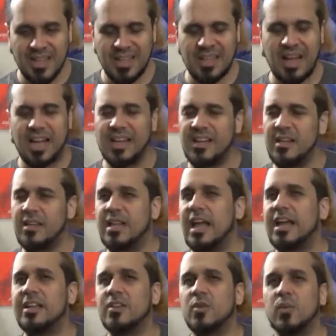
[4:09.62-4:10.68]
I didn't
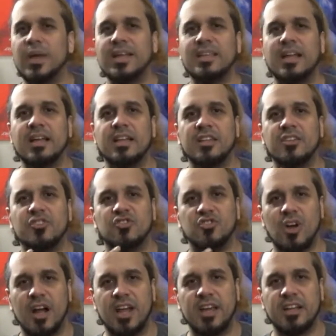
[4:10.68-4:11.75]
like the way that
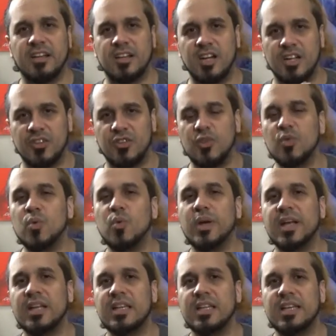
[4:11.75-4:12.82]
it cut too
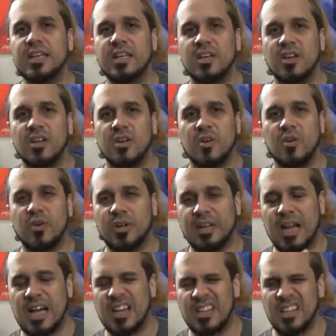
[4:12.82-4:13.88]
quickly, or it
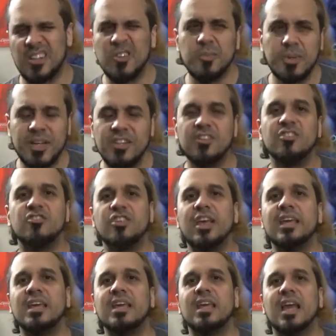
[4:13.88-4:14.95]
got a little bit into
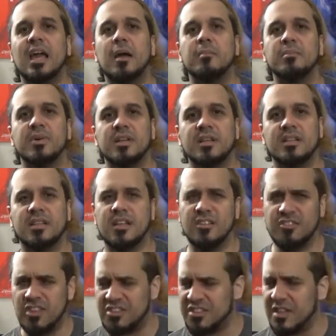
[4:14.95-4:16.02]
shaky cam, but
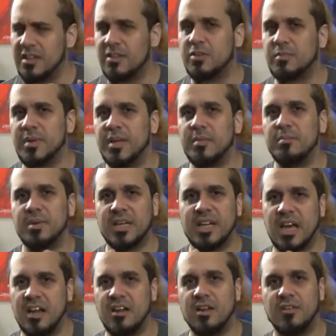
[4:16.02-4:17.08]
just a little bit, but
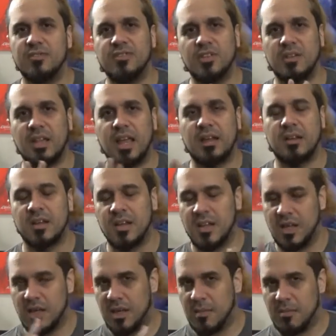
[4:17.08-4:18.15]
not enough to like
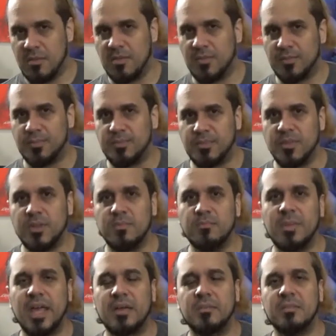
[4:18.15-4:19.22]

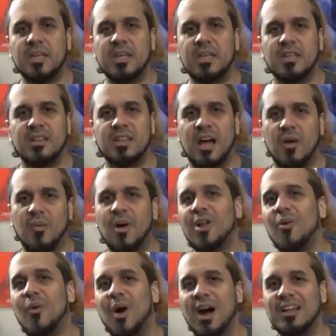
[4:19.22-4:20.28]
make me not want to
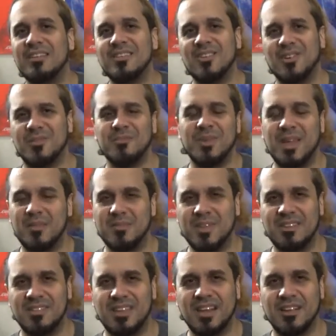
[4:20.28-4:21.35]
watch or make me
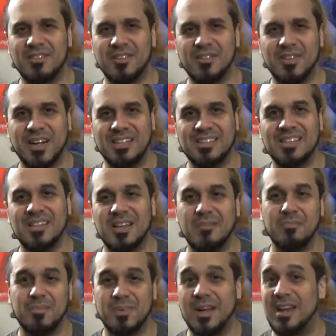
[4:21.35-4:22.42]
sick of the fight scene.
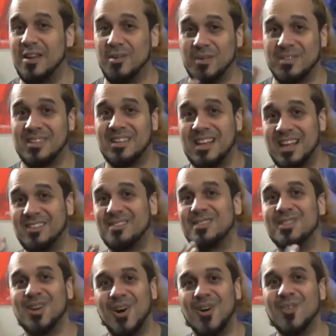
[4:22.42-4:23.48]
But it was a nice
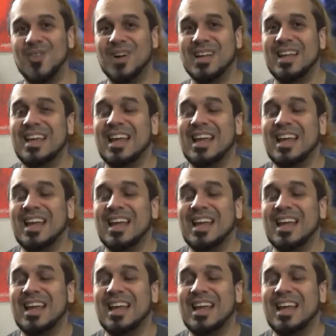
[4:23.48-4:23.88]
long one,